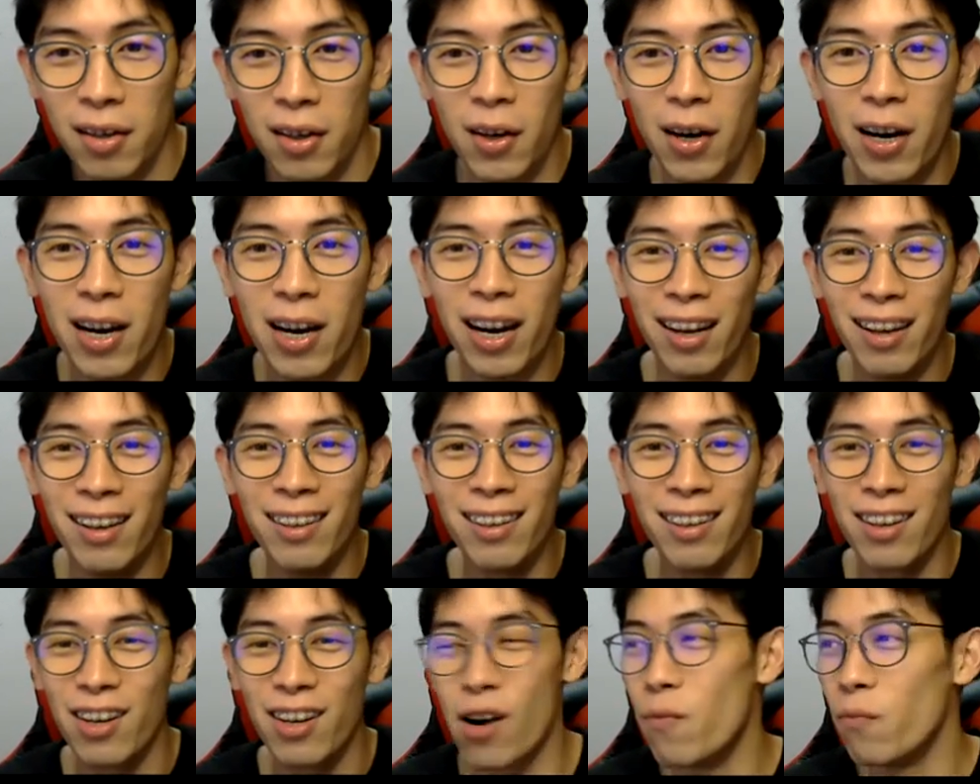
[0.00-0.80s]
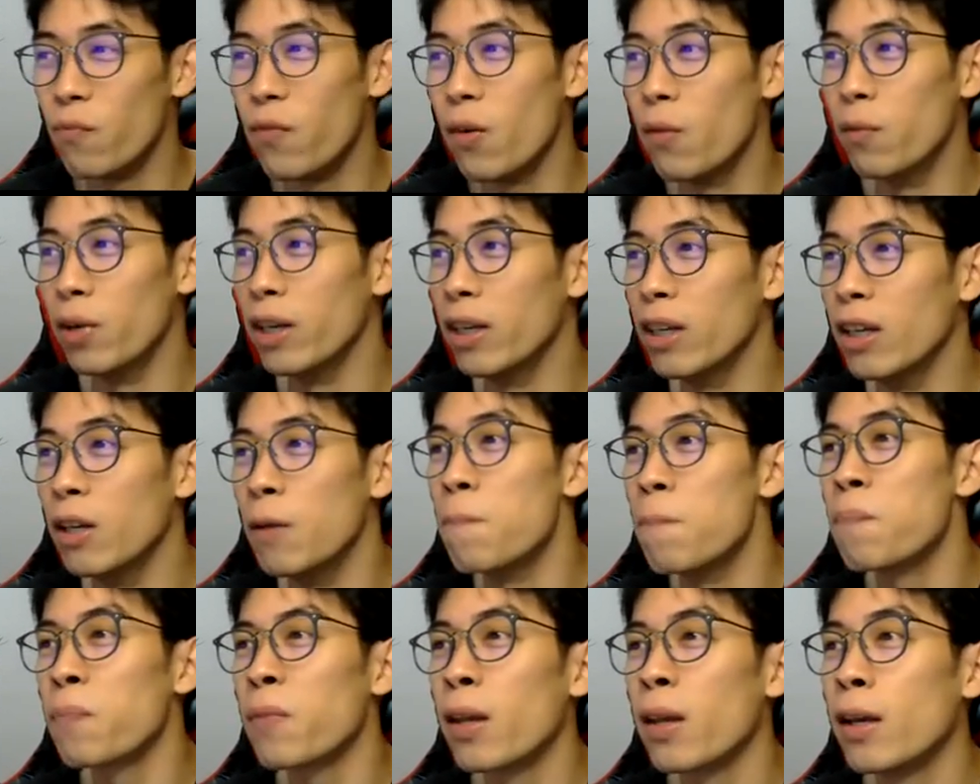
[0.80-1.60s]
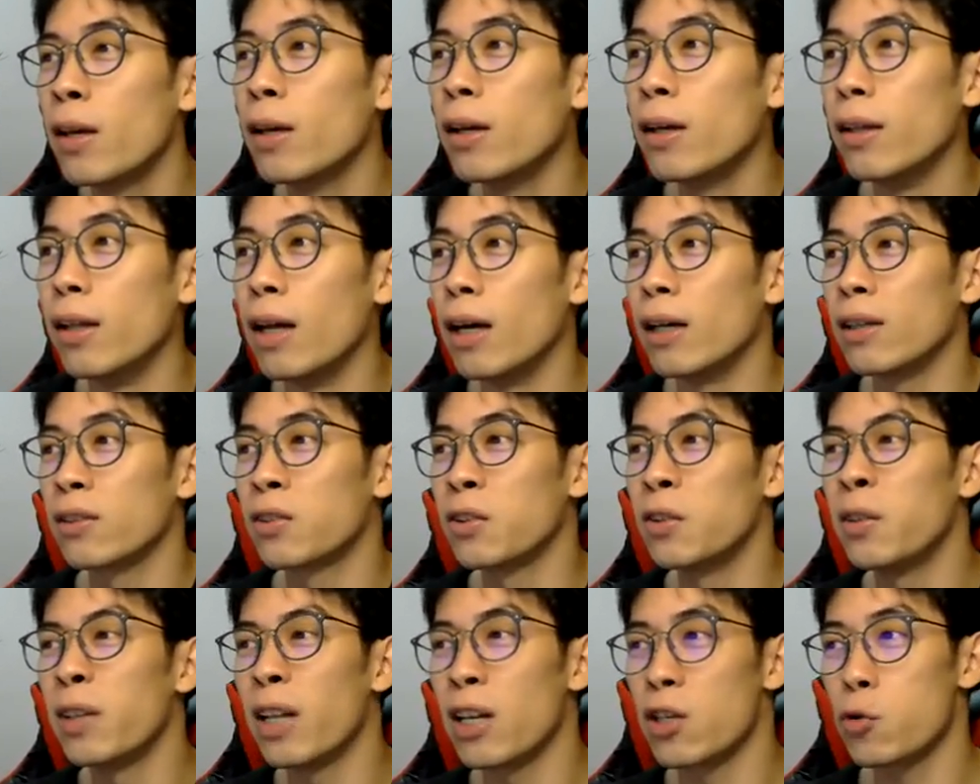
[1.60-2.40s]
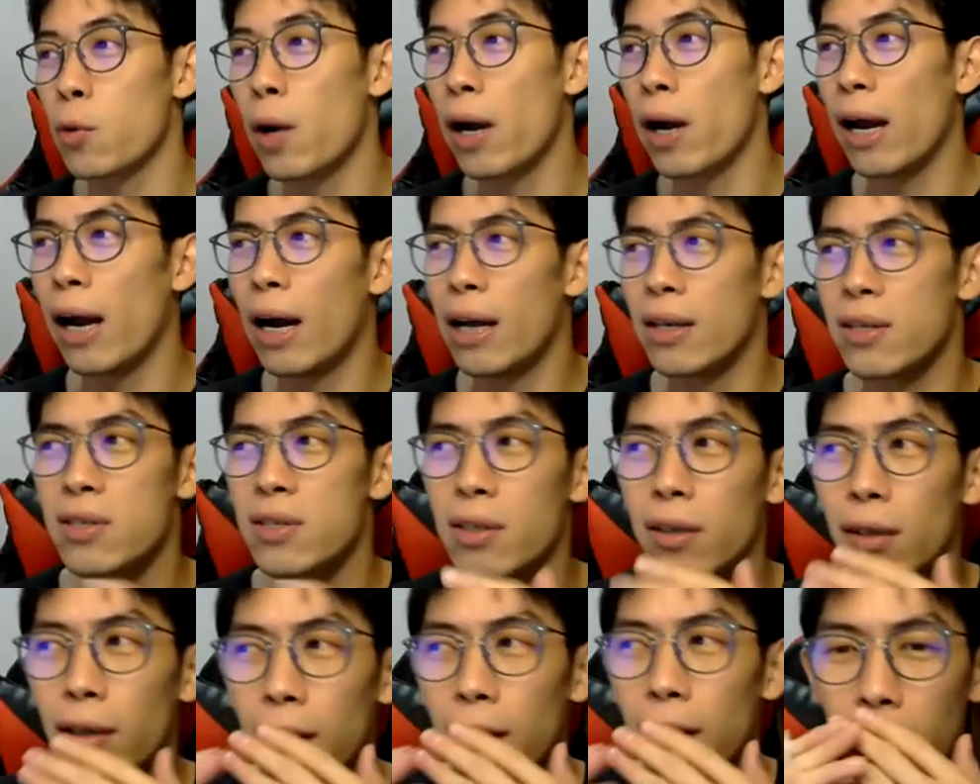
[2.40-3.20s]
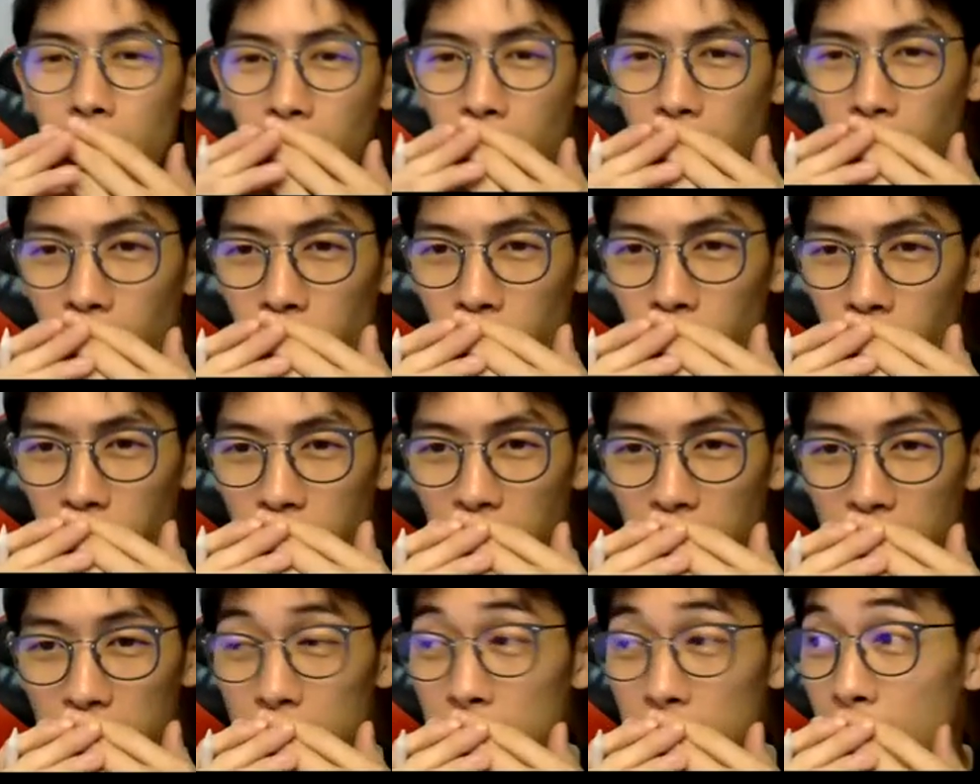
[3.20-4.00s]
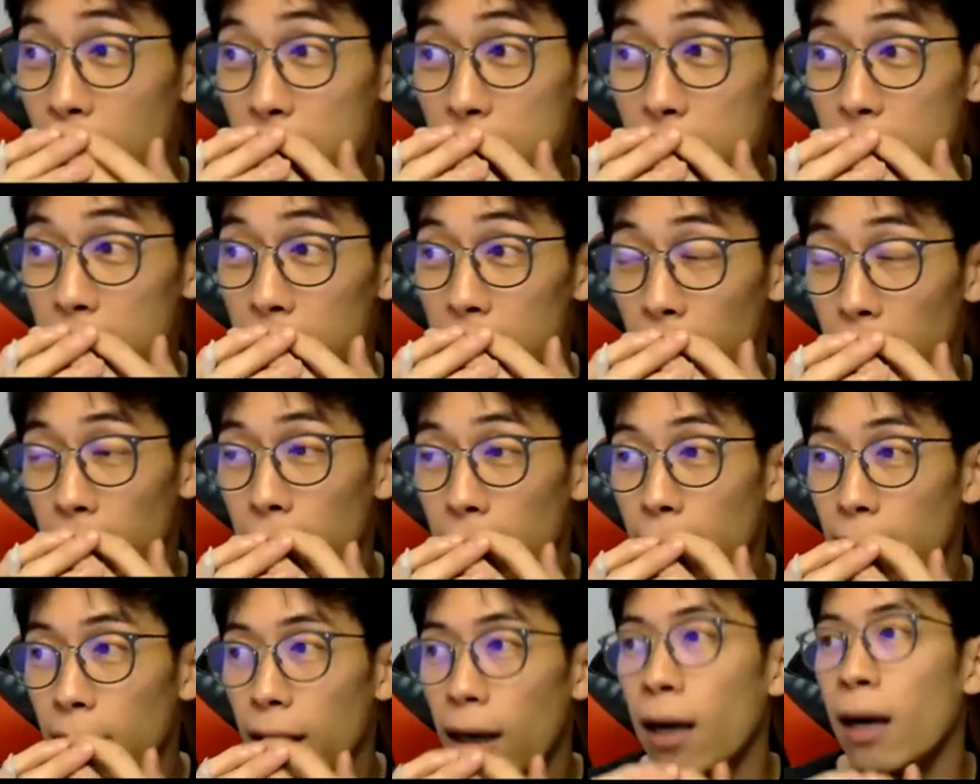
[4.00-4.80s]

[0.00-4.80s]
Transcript: Okay, confirm ready. Now, so that's why I ask, hey, how you all get this answer?